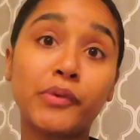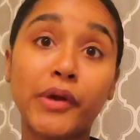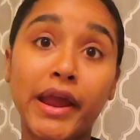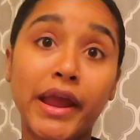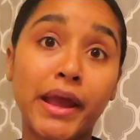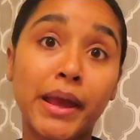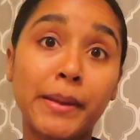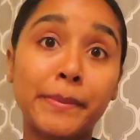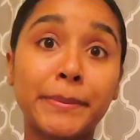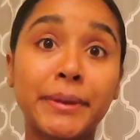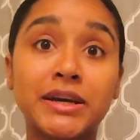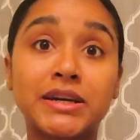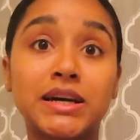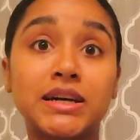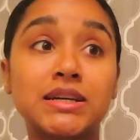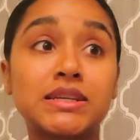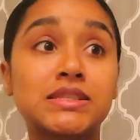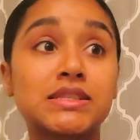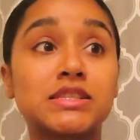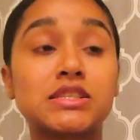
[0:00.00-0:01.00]
rent
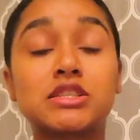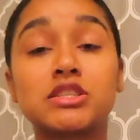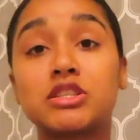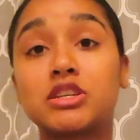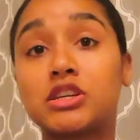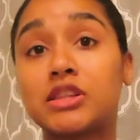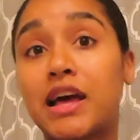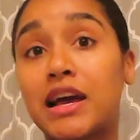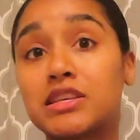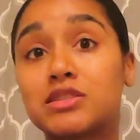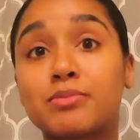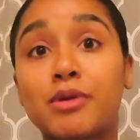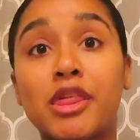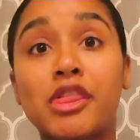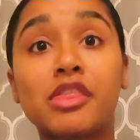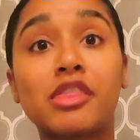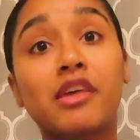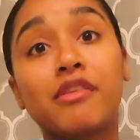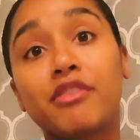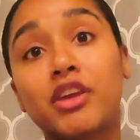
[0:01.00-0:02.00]
because this is your last
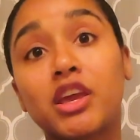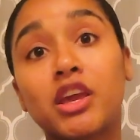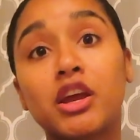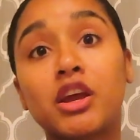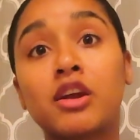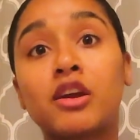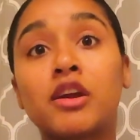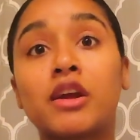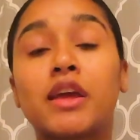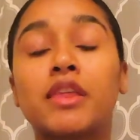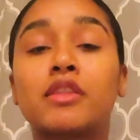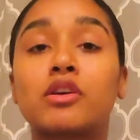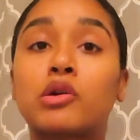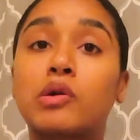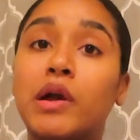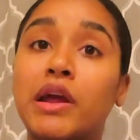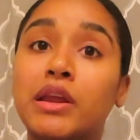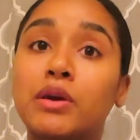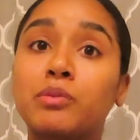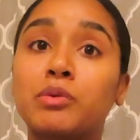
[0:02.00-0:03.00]
month living here and the
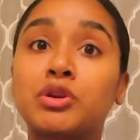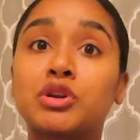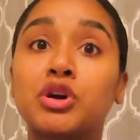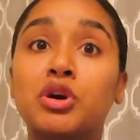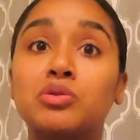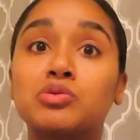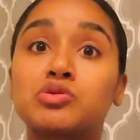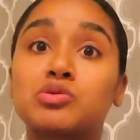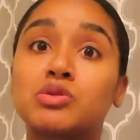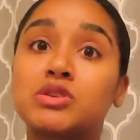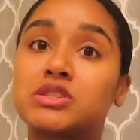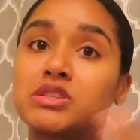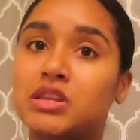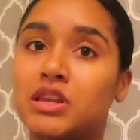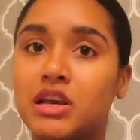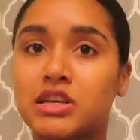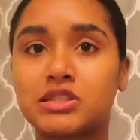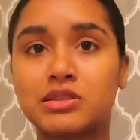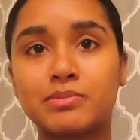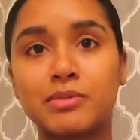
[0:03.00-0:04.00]
credit would go towards the
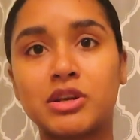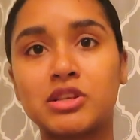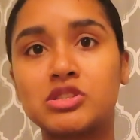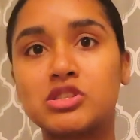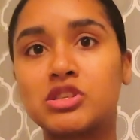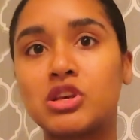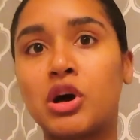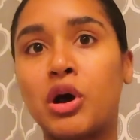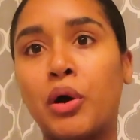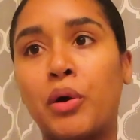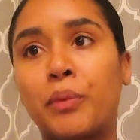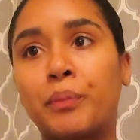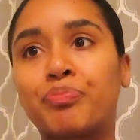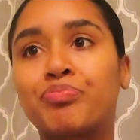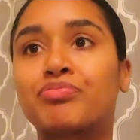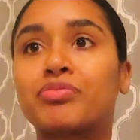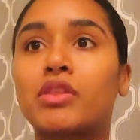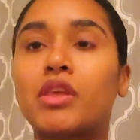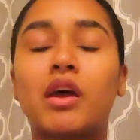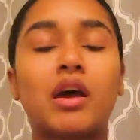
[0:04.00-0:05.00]
next month. So
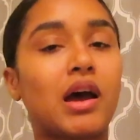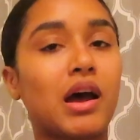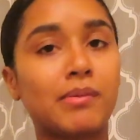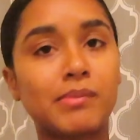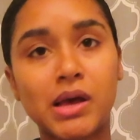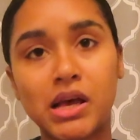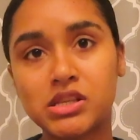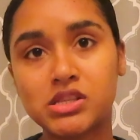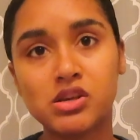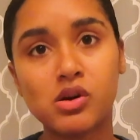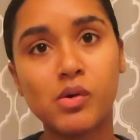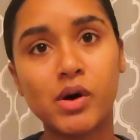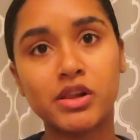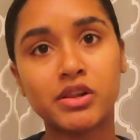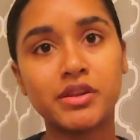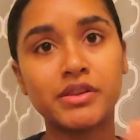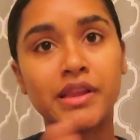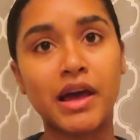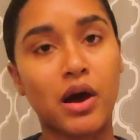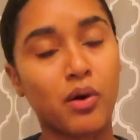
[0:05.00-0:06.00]
I'm SOL
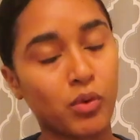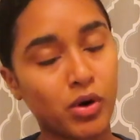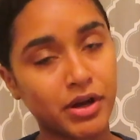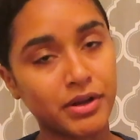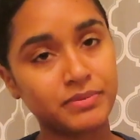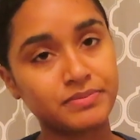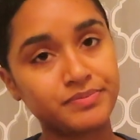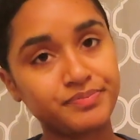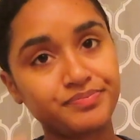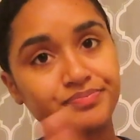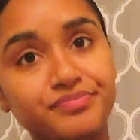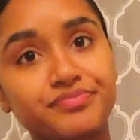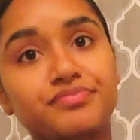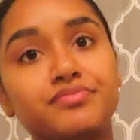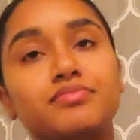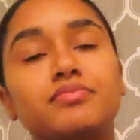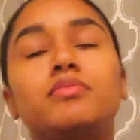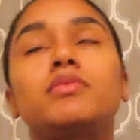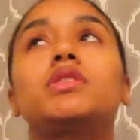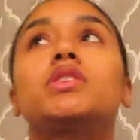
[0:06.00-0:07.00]
on that one.
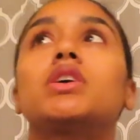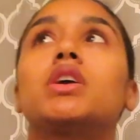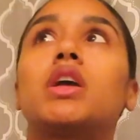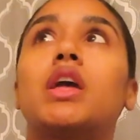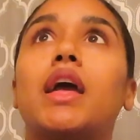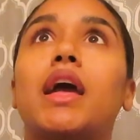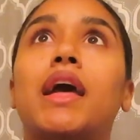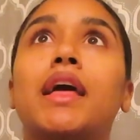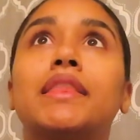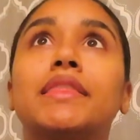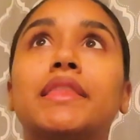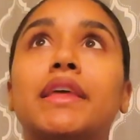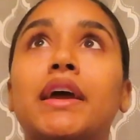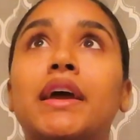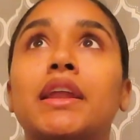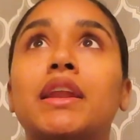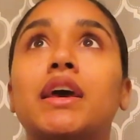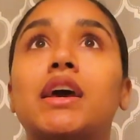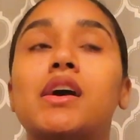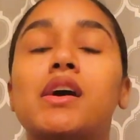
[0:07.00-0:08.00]
And
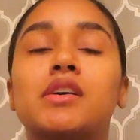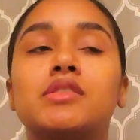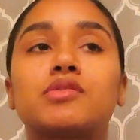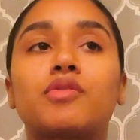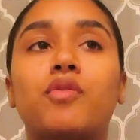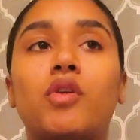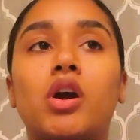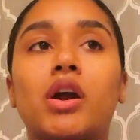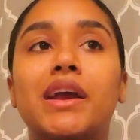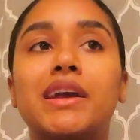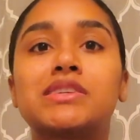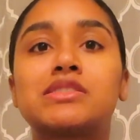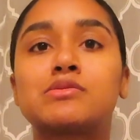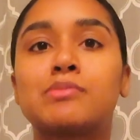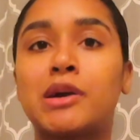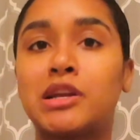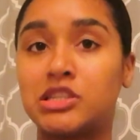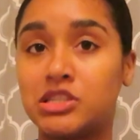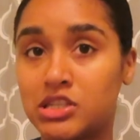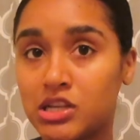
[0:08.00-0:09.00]
then as far as
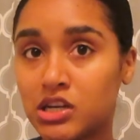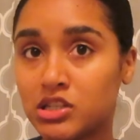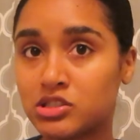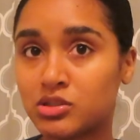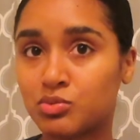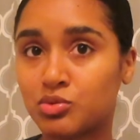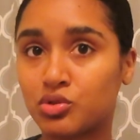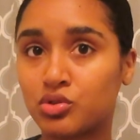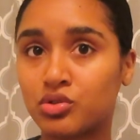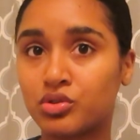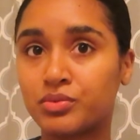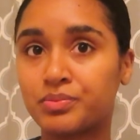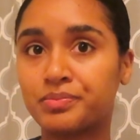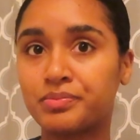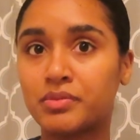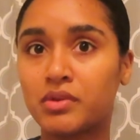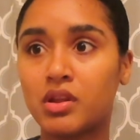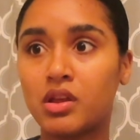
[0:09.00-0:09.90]
my deductible,